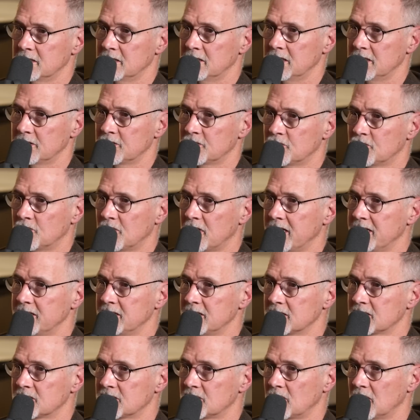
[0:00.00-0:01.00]
that tried
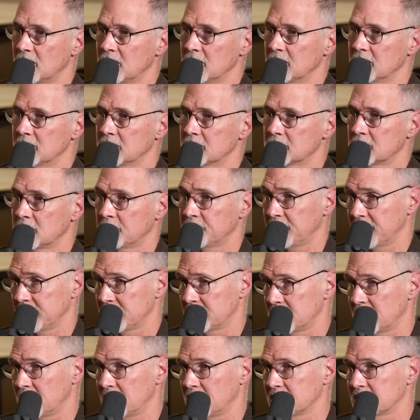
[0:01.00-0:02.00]
to start
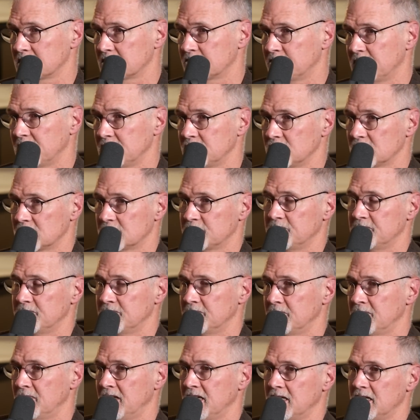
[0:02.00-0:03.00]
someplace else by just
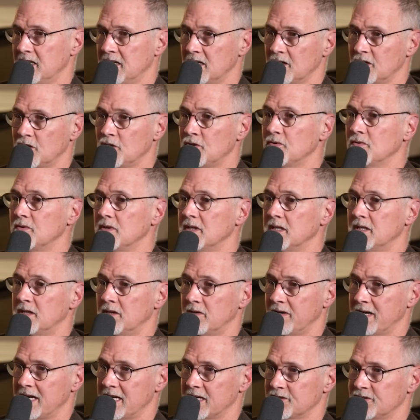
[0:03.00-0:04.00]
making a cute
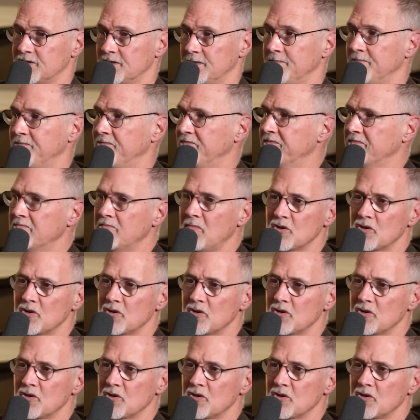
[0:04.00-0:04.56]
interaction,